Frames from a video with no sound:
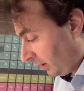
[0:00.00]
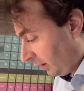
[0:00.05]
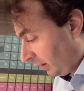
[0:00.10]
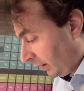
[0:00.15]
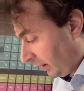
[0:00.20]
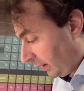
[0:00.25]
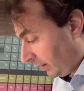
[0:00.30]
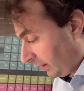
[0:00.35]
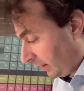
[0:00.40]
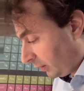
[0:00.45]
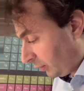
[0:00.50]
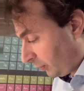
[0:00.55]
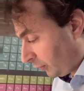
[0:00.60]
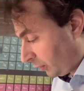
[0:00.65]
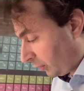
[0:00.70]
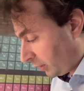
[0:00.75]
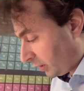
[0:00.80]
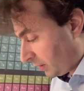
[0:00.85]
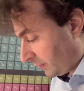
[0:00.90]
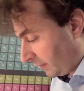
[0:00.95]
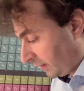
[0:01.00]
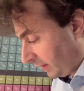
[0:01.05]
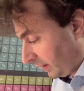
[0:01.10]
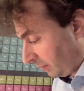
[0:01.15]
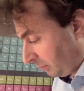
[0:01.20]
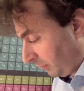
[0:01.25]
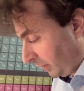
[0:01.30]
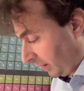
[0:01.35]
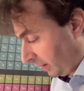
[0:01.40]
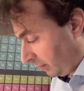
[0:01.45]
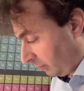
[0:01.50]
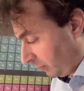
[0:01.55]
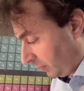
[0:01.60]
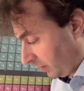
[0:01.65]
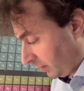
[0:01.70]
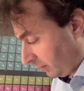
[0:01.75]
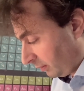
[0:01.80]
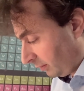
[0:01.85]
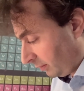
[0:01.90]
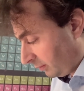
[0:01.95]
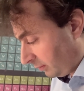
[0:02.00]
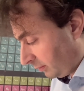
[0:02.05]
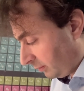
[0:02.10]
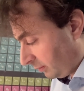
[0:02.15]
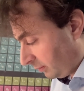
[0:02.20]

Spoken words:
And then of course we can make one